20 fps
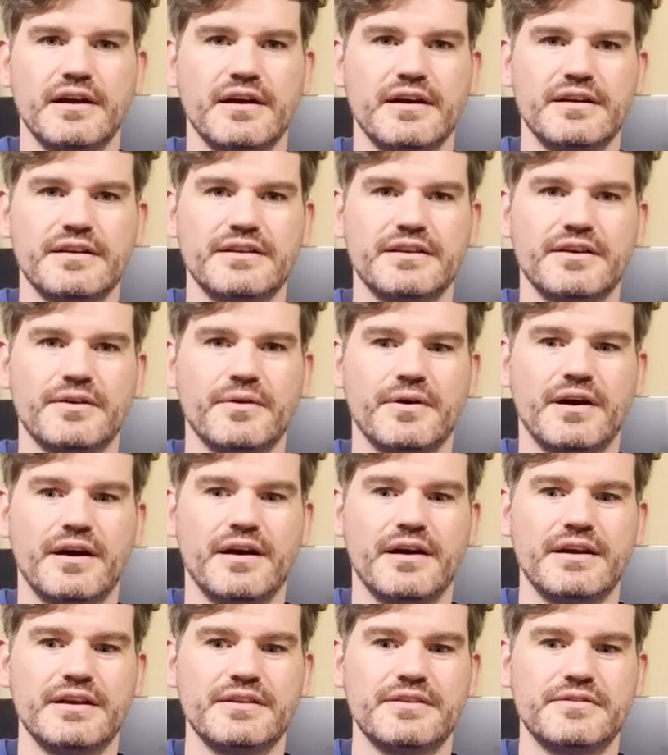you know,
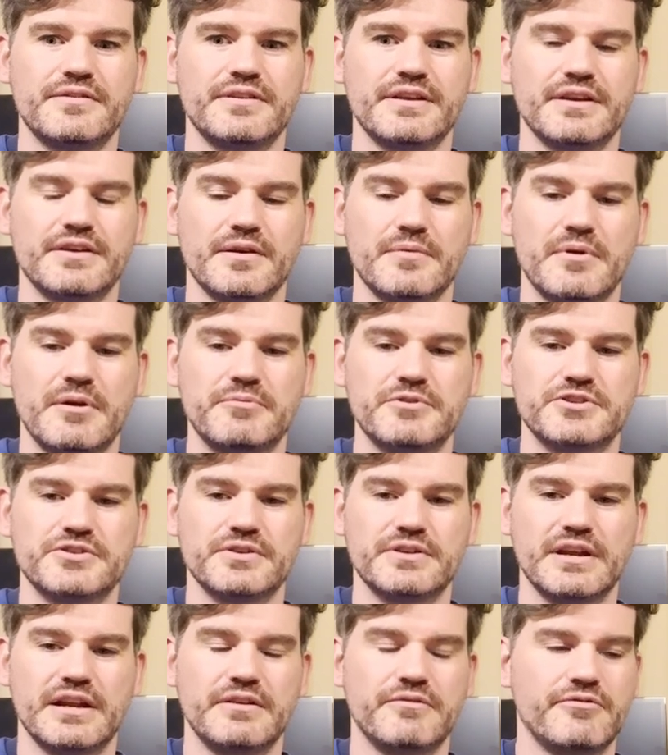I think I maybe
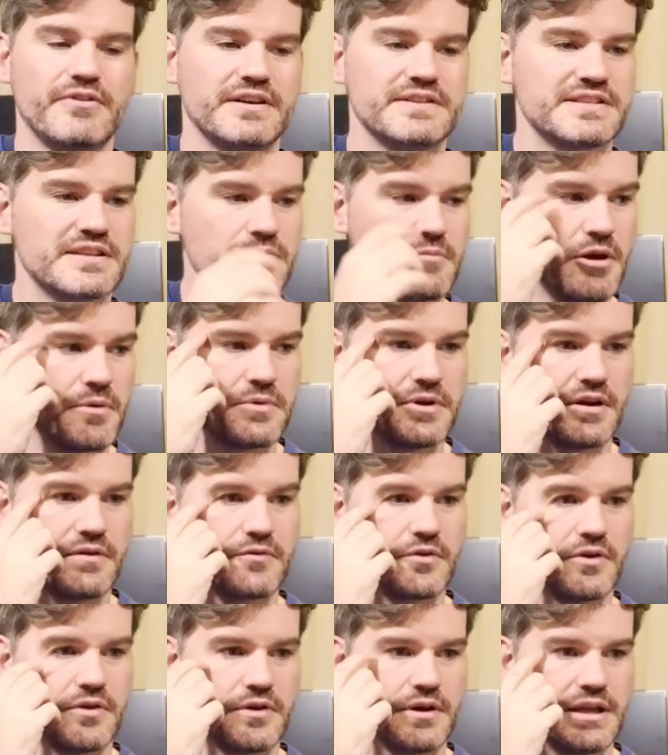should. And in fact, at the moment, I've
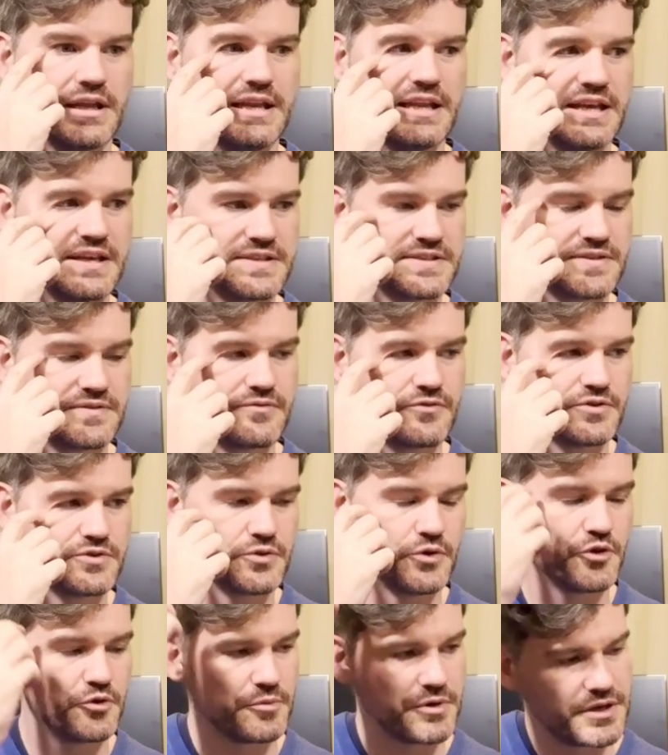got a list for a
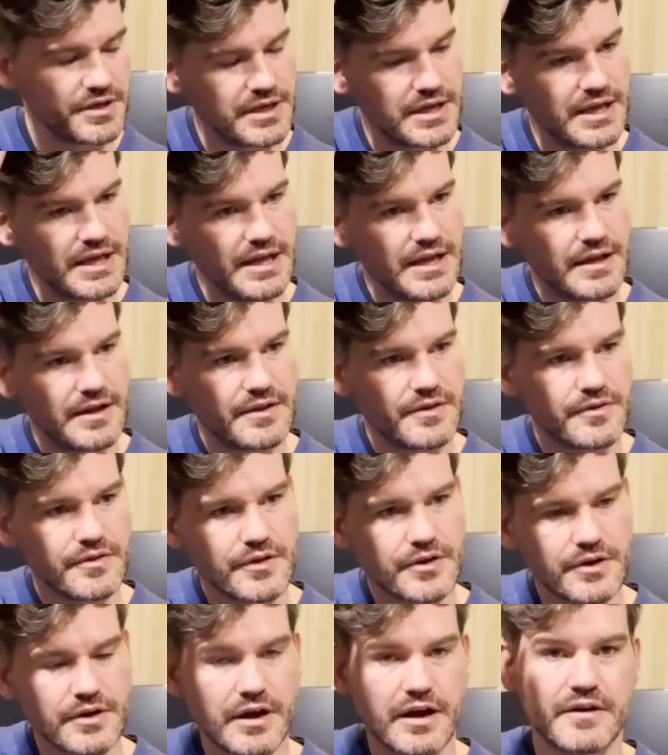tournament
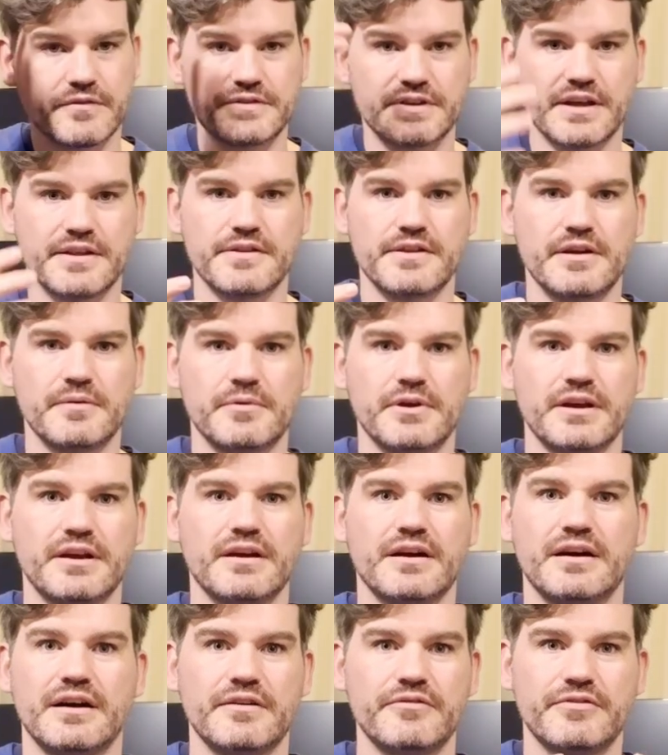that I've done that I'm like,
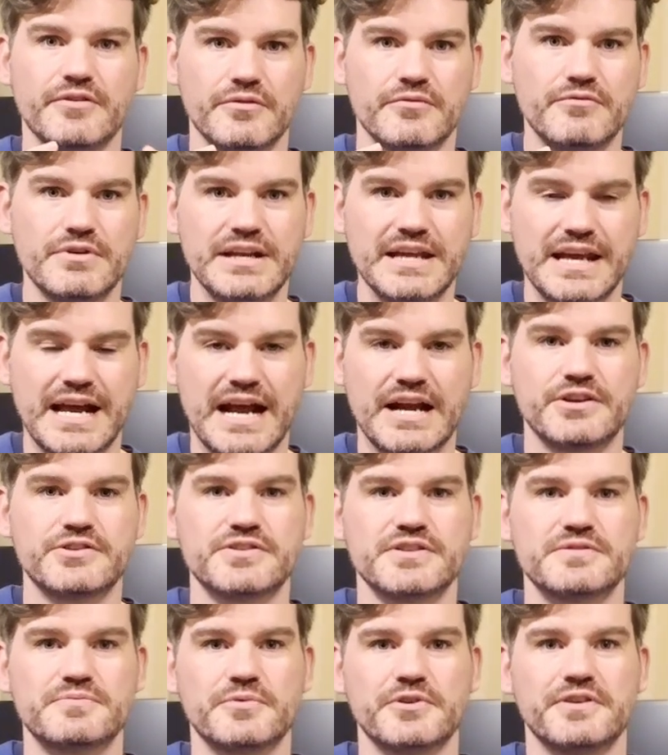I feel really
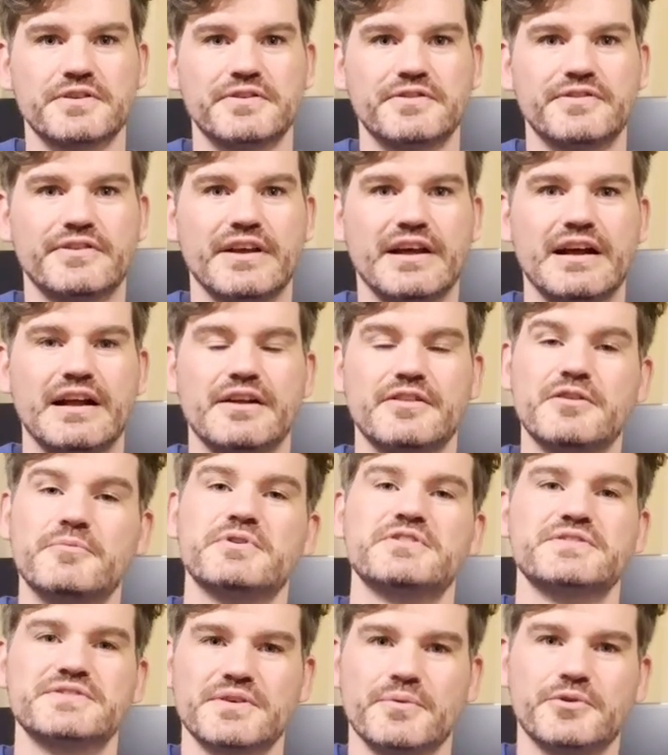anxious because the
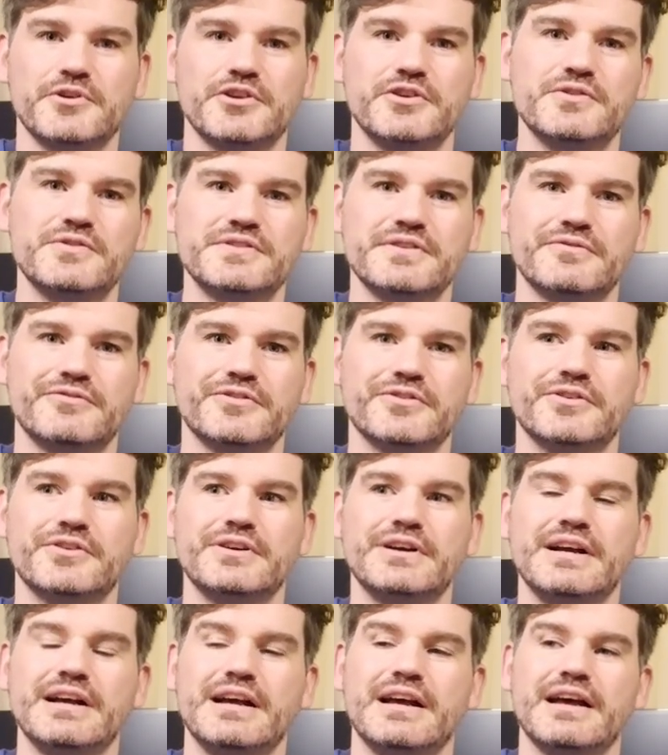missions I want to use it for,
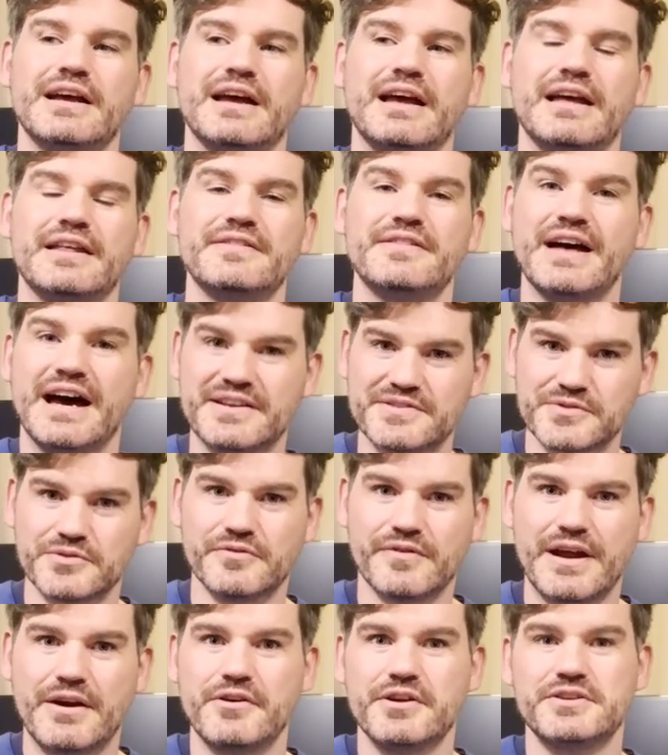that sort
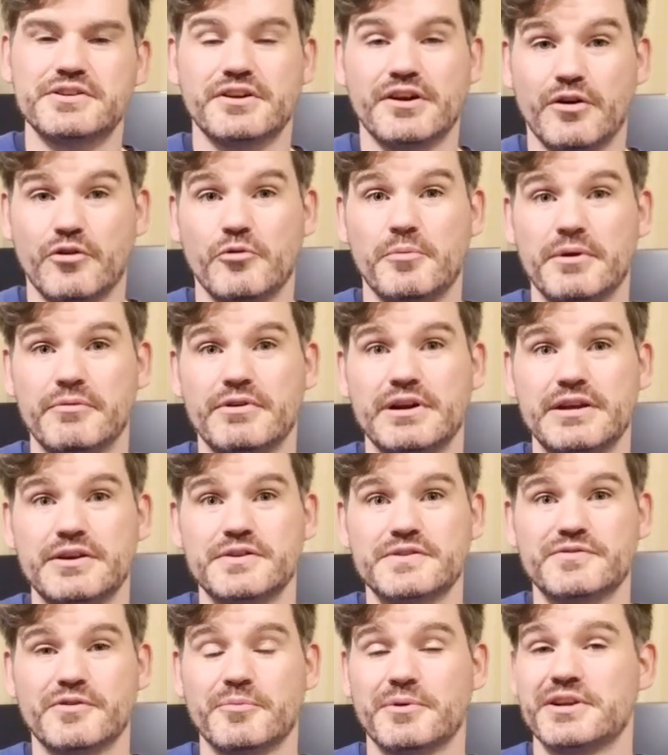of area denial will be really
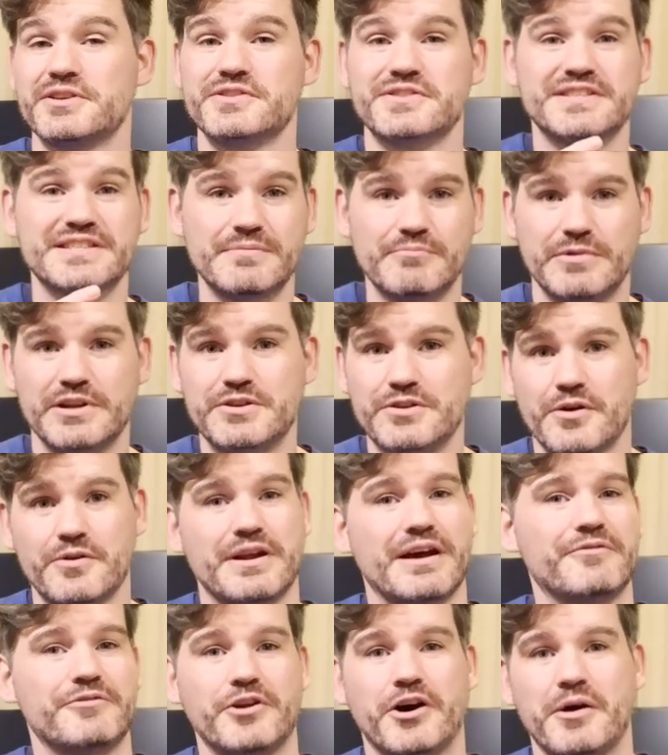useful, but I just simply don't
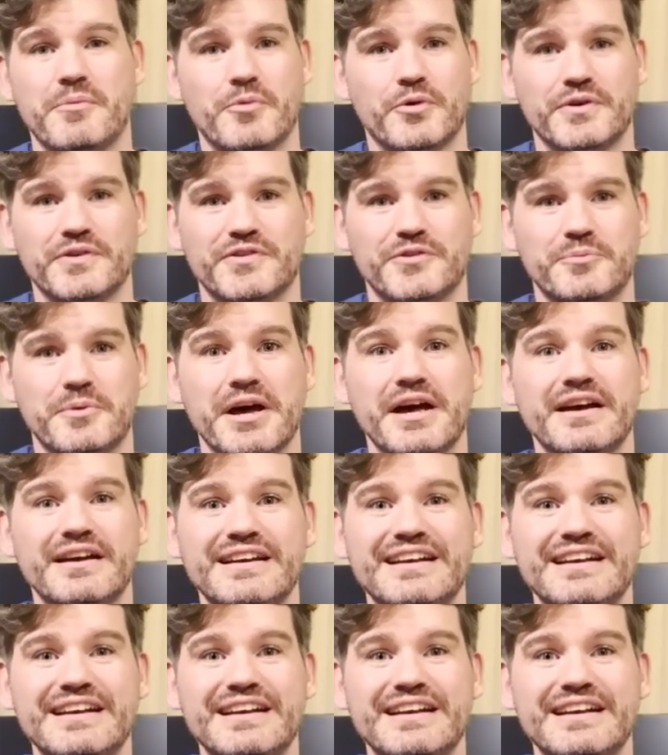have 9 points spare.